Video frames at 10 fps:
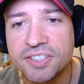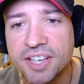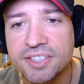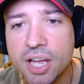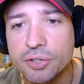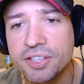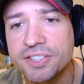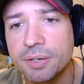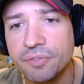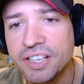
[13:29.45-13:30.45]
6,000
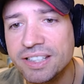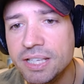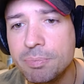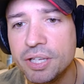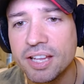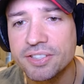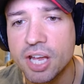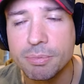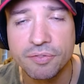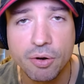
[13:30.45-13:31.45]
something DPS
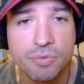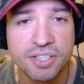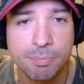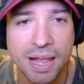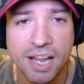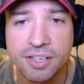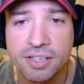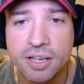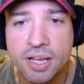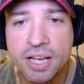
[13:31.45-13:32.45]
coming from this
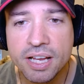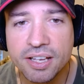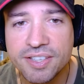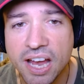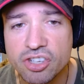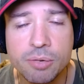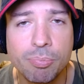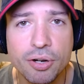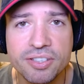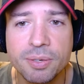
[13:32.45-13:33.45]
Paladin is actually
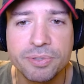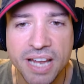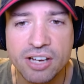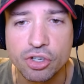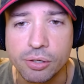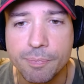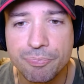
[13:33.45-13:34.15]
pretty substantial.